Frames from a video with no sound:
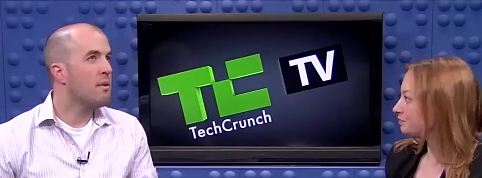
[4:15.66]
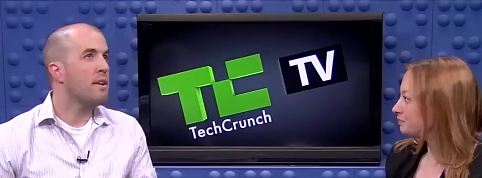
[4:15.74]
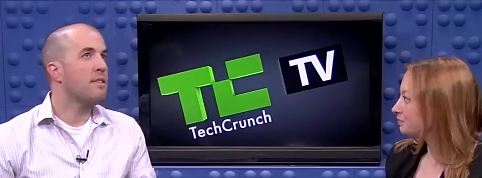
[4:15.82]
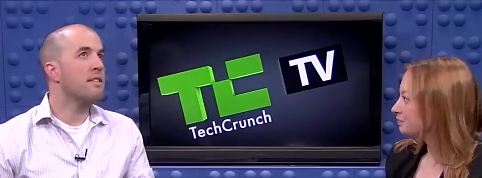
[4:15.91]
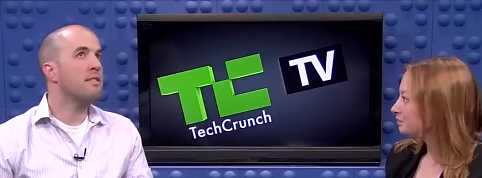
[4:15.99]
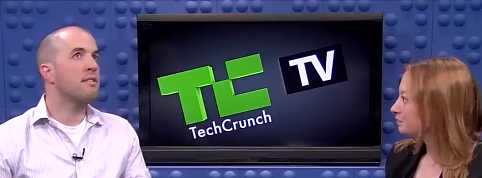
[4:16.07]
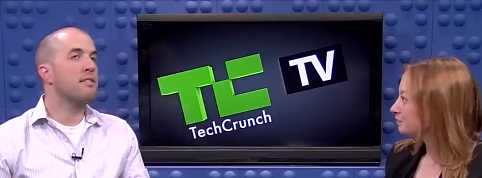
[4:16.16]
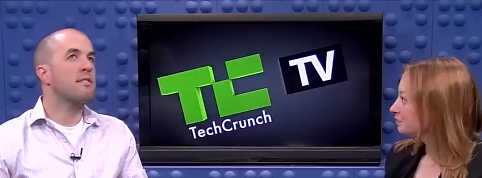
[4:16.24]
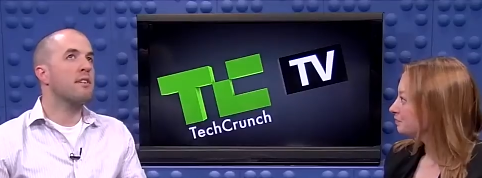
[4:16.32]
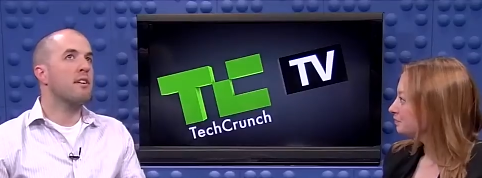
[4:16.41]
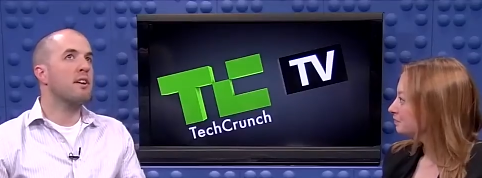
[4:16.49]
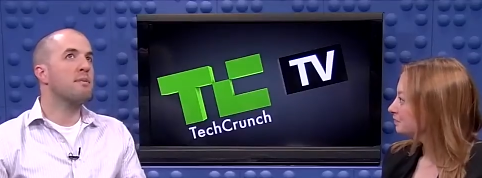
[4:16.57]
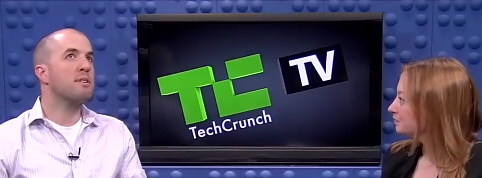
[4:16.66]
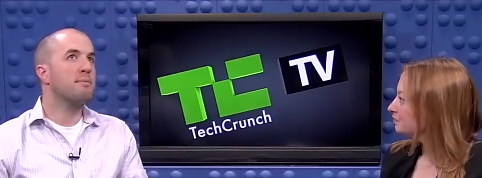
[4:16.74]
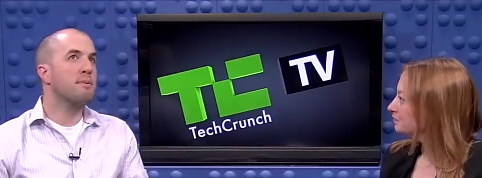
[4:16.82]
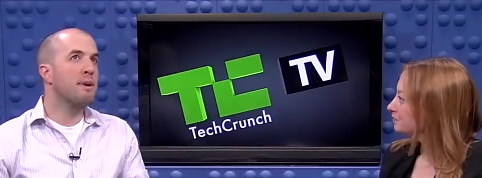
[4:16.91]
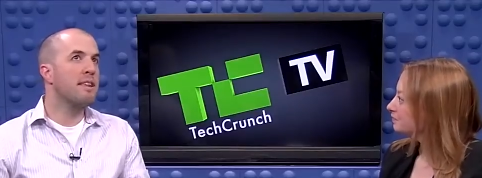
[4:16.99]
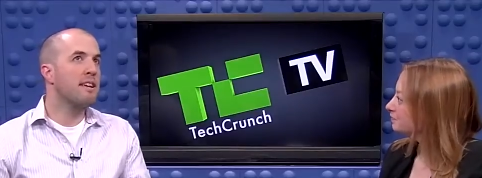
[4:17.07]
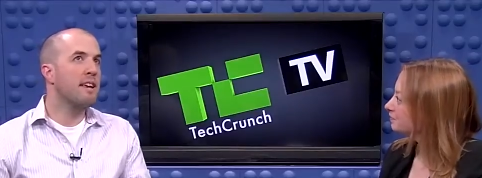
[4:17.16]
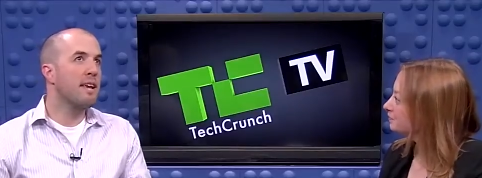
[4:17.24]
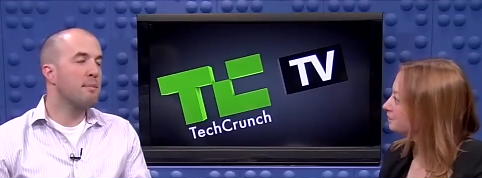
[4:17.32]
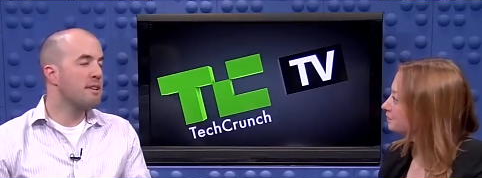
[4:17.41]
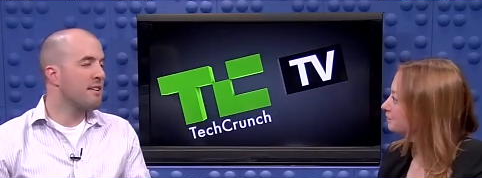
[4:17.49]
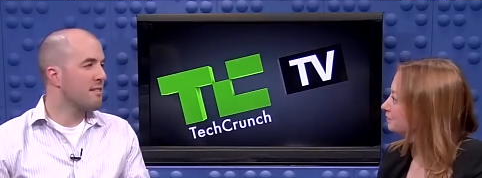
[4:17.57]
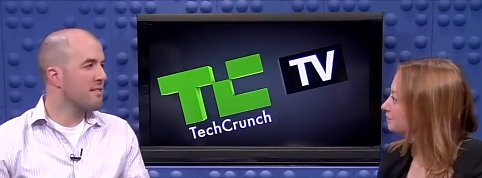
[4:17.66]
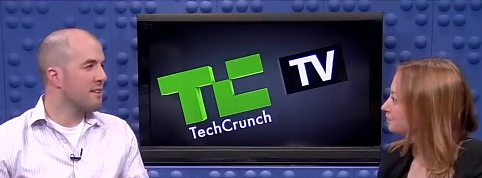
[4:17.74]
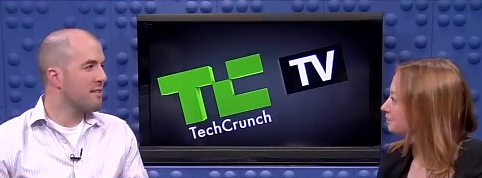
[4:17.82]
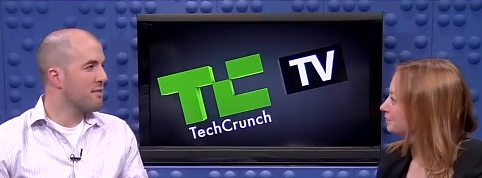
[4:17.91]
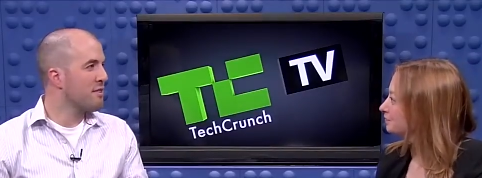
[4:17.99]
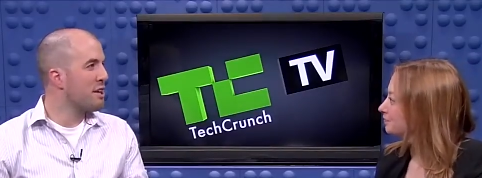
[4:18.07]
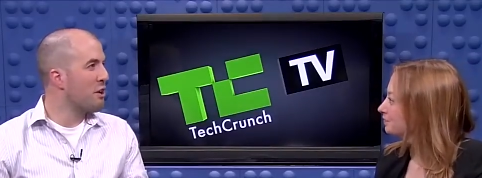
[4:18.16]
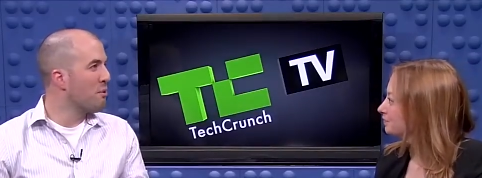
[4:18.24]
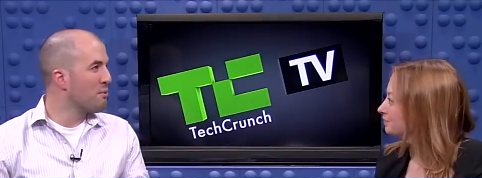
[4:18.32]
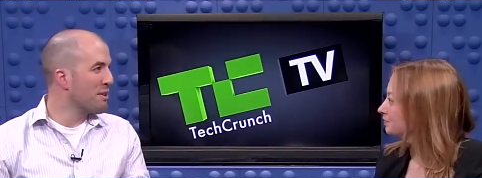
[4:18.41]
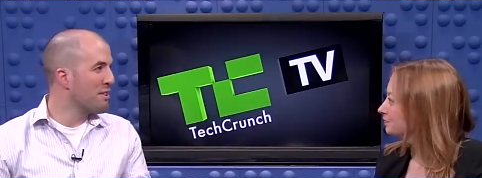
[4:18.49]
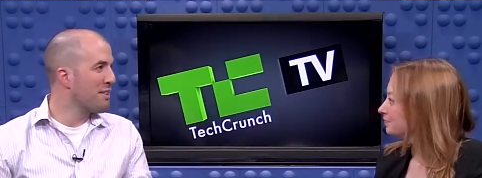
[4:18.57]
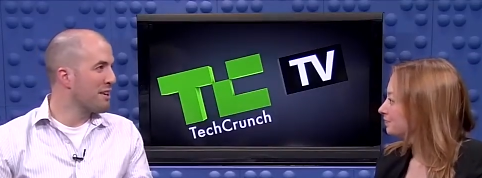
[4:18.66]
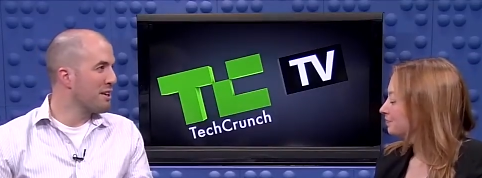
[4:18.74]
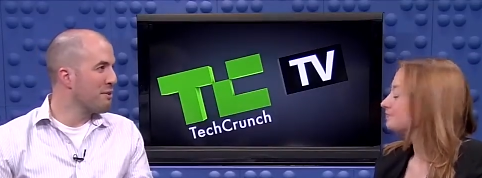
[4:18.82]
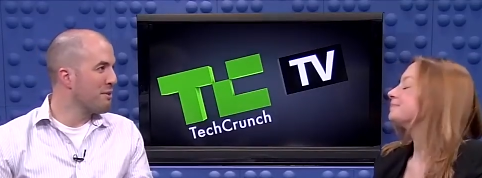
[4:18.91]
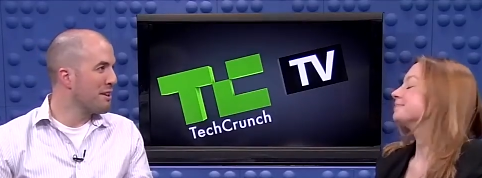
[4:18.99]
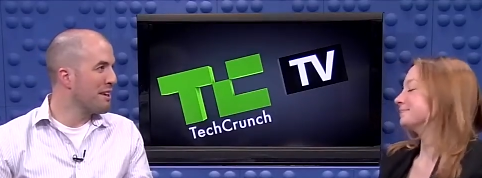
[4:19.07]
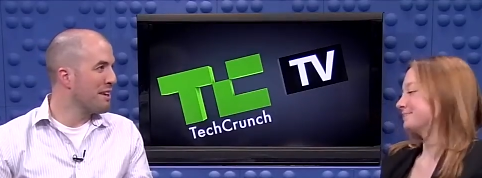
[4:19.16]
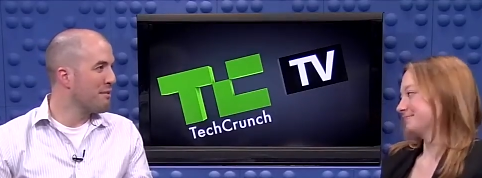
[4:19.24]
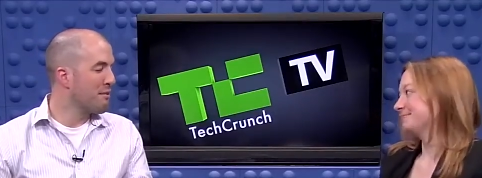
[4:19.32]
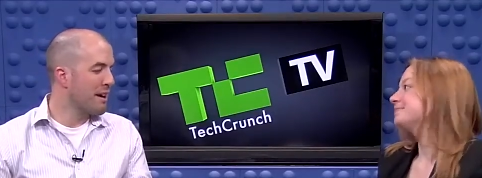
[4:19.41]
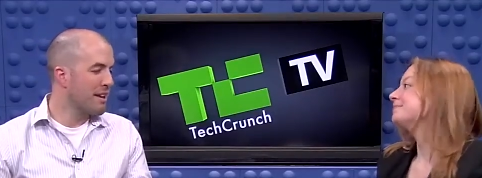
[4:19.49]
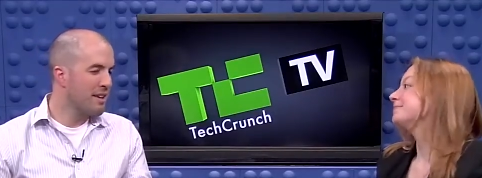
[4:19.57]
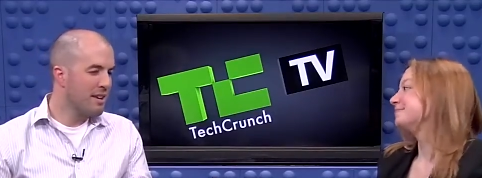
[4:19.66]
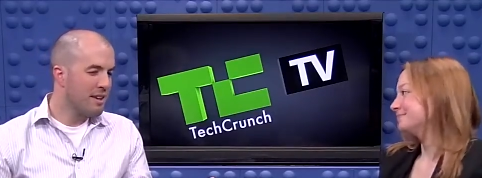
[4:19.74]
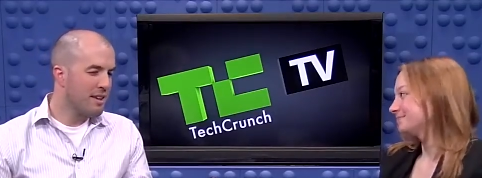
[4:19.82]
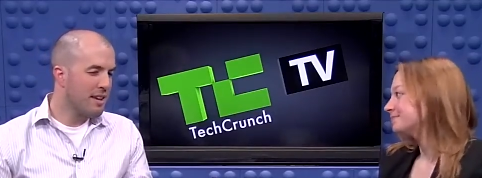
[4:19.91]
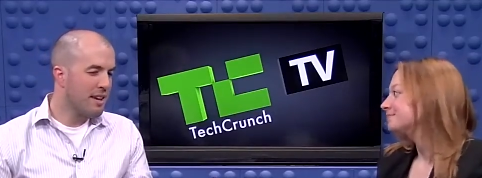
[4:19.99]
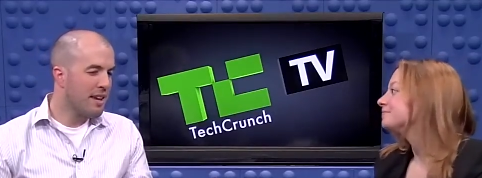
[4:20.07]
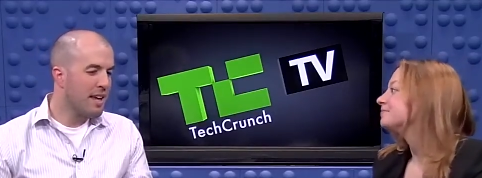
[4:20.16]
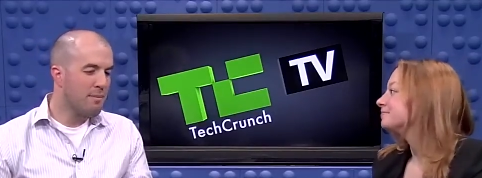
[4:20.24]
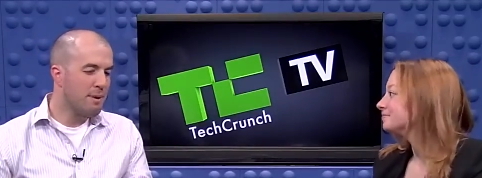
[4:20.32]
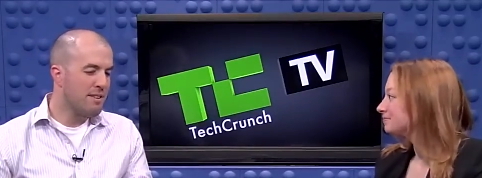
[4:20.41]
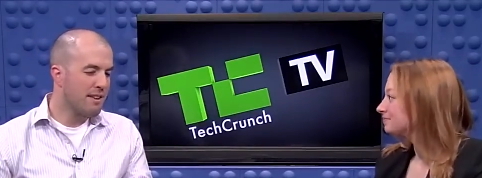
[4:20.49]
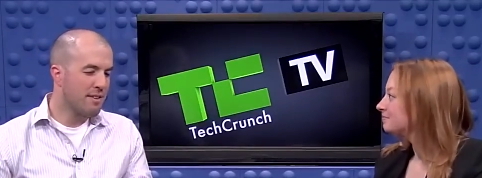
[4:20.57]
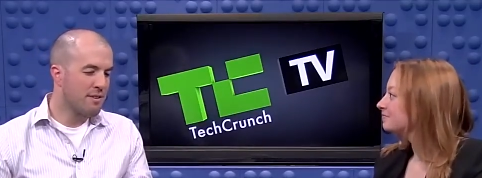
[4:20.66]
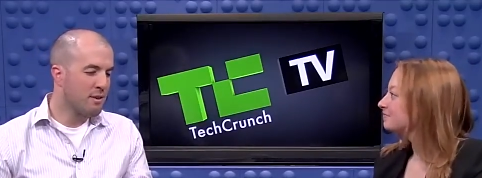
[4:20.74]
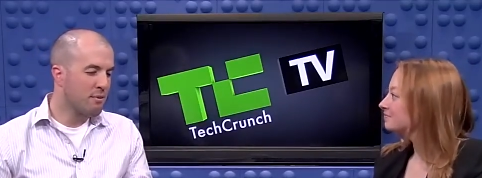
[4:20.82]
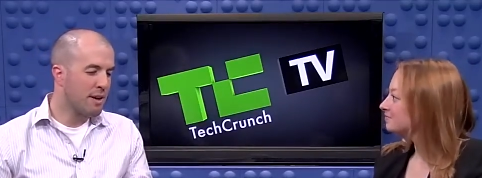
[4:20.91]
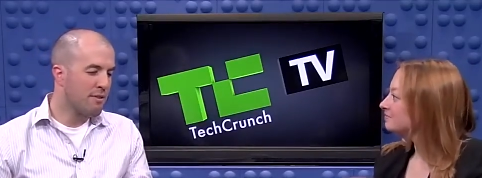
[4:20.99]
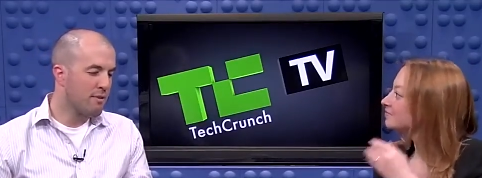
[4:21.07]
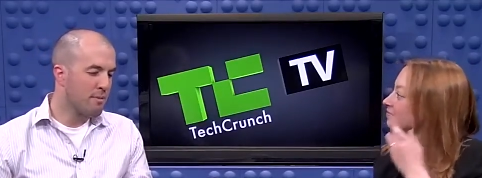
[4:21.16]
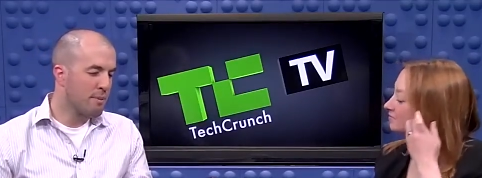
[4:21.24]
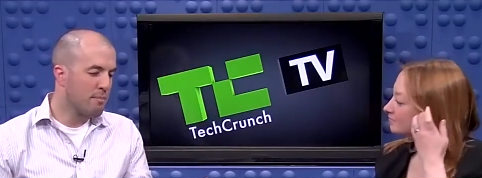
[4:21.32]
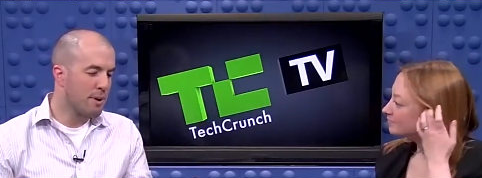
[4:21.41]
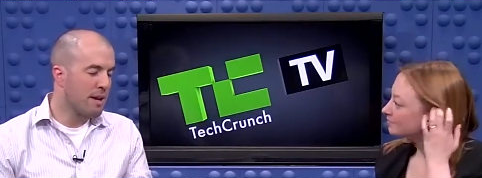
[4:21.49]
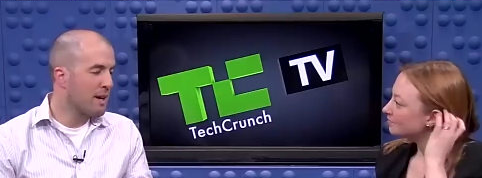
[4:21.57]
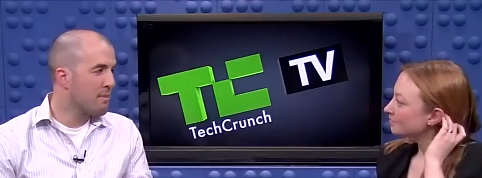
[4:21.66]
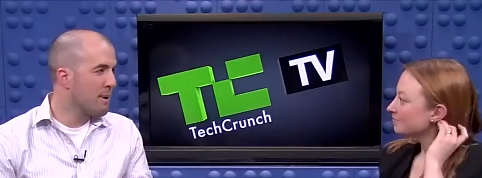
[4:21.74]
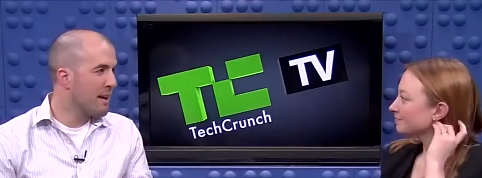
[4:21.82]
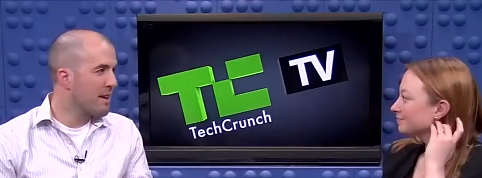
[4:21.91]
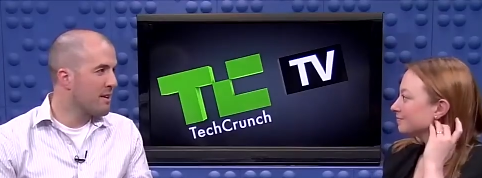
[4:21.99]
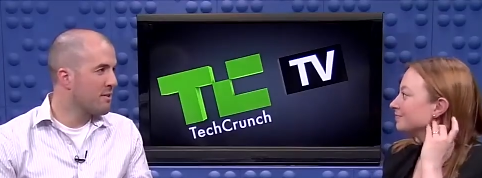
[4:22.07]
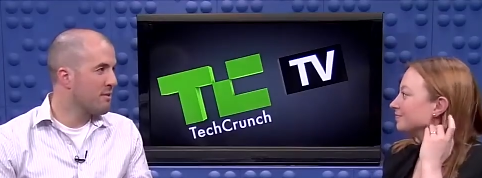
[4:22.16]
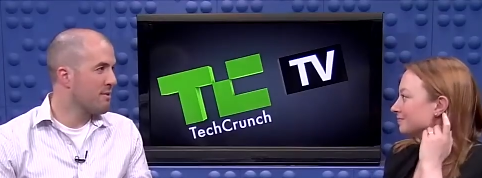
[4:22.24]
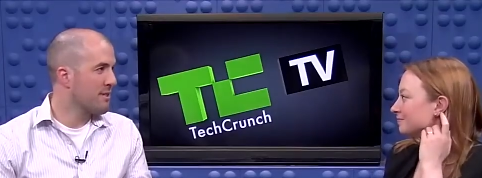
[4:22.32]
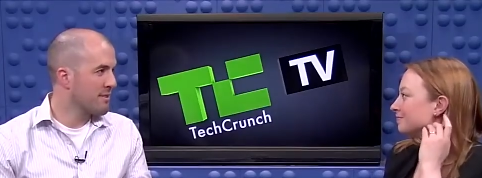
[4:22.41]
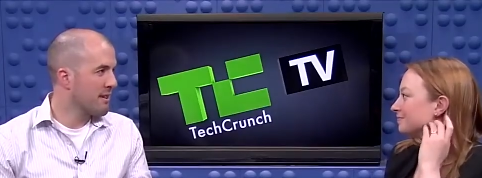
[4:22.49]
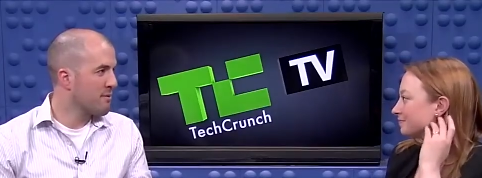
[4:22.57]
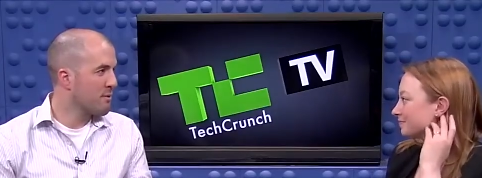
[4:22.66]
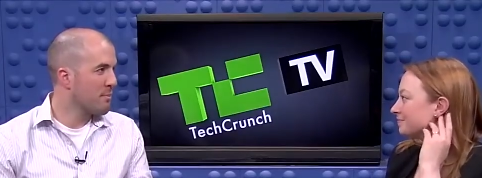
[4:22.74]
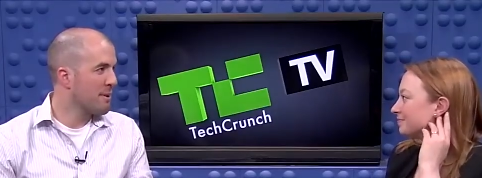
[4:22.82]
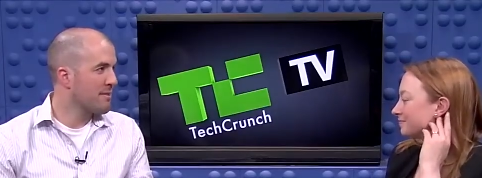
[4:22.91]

Speaker 1: Well, I think there's an argument to be made that A-B testing isn't the only thing you need, right? You can't A-B test your way from a blank page to a successful